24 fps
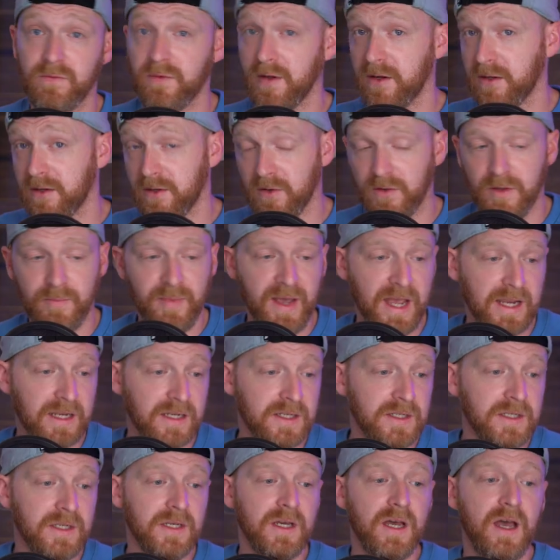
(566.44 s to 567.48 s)
front and on the back,
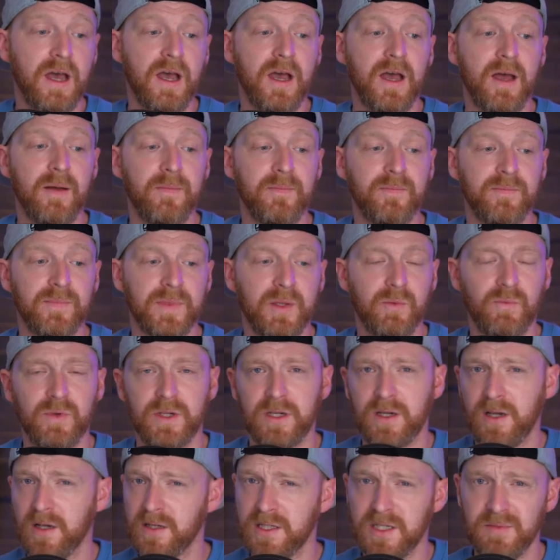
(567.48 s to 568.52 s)

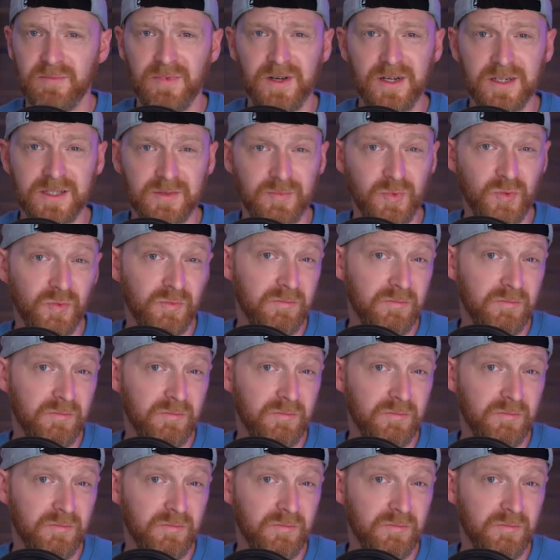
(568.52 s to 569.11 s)
with customizable